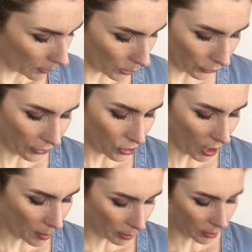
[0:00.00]
What's the
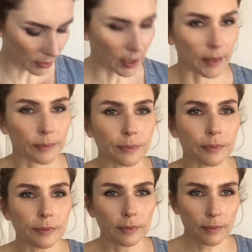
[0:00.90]
shape look like?
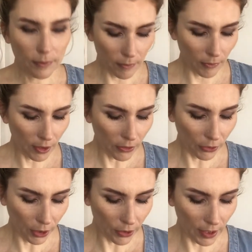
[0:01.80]

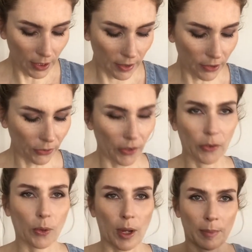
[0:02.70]
So this is
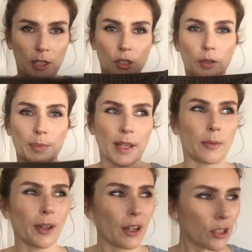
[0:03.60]
quite big shoulder pads,
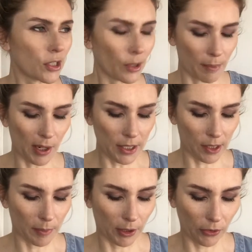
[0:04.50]
but I actually don't mind
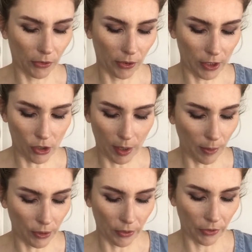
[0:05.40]
it because I tried
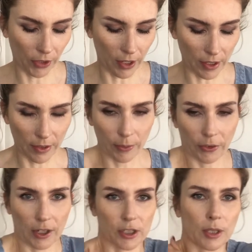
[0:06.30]
one on at Zara that was
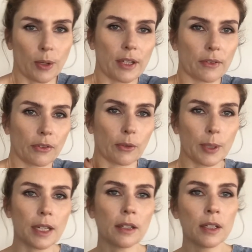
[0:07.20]
actually quite
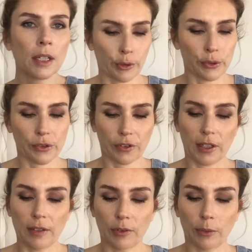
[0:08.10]
square, loose
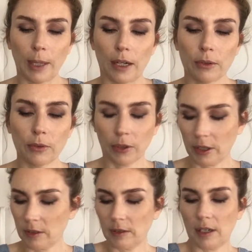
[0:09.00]
sleeve as well.
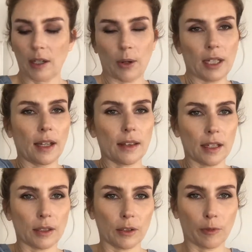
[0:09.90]
So I quite like
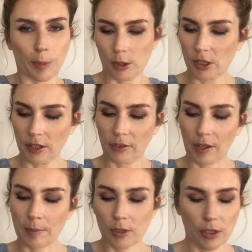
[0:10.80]
that look of pushing this
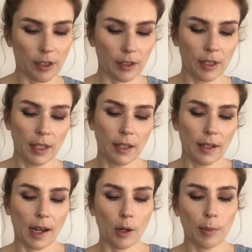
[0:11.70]
up to the
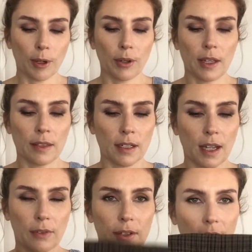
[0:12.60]
elbow and then
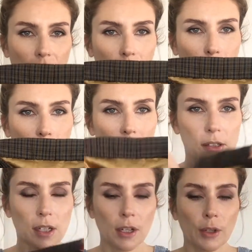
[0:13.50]
having that
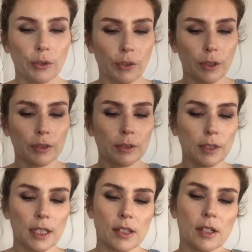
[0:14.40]
split. So
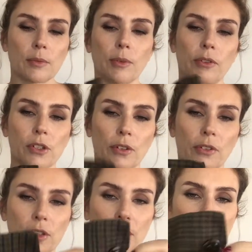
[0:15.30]
all I did was
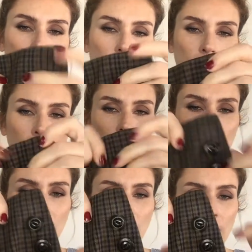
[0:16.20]
just
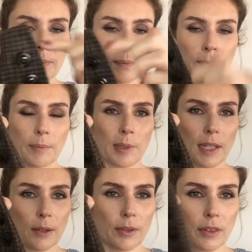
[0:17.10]

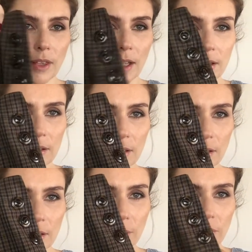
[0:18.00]
play with that
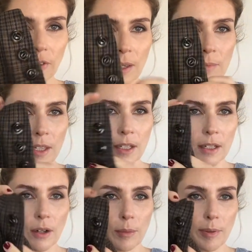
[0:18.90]
little seam there
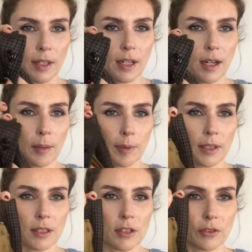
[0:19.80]
and open that up, and
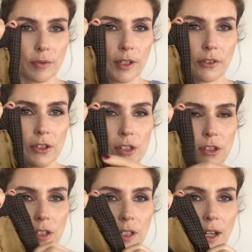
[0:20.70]
then just
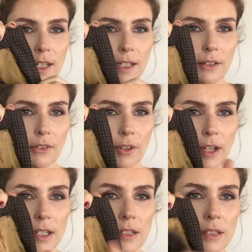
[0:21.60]
restitch the lining
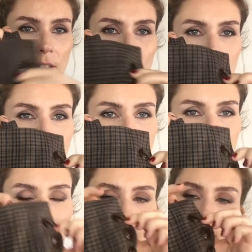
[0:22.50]
inside
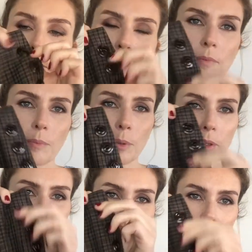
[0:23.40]
and then put
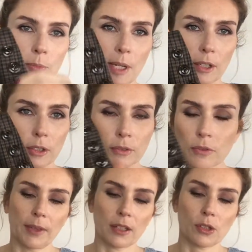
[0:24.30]
the buttons back on.
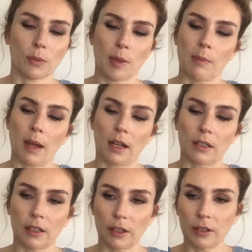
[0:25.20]
That took me about, I
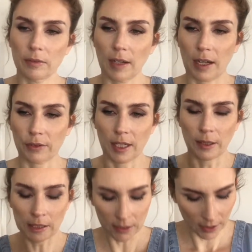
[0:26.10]
don't know, half an
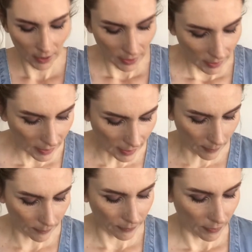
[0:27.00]
hour.
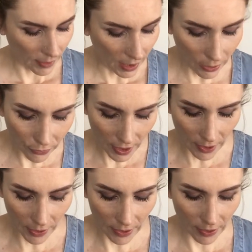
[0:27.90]
Half an
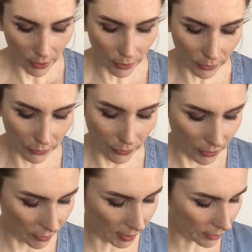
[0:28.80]
hour of
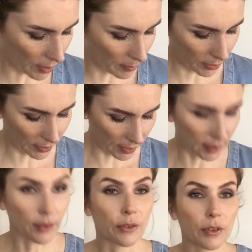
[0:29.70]
fiddling around with a
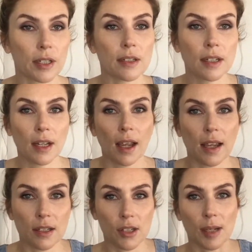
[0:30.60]
needle and thread
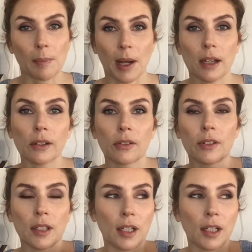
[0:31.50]
and $10.